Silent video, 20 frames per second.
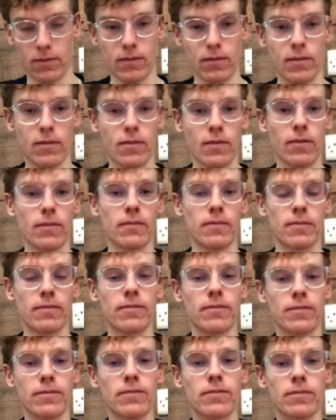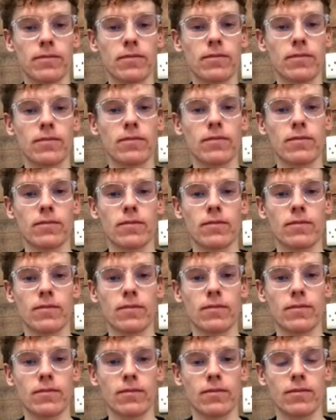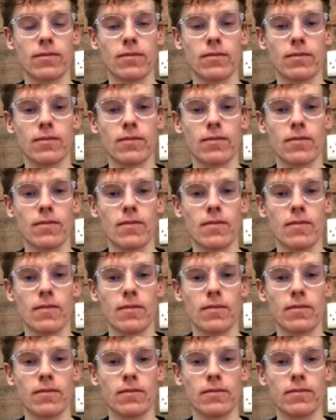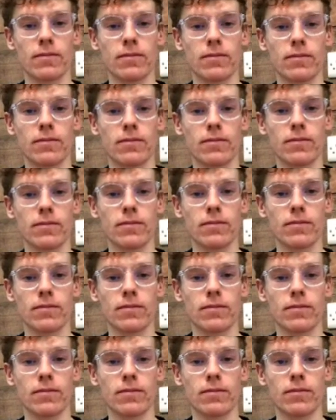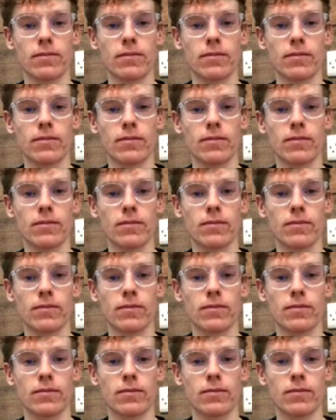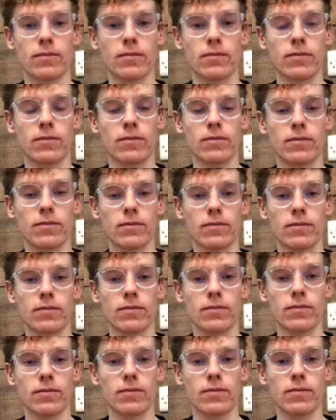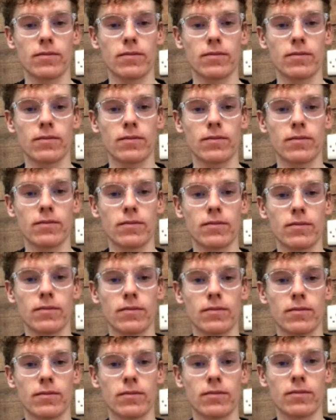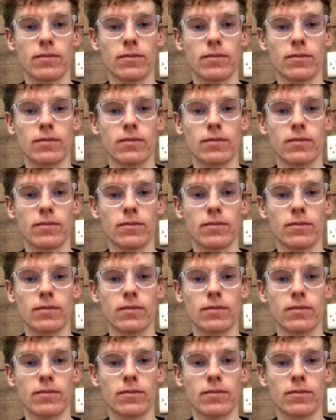This person isn't speaking.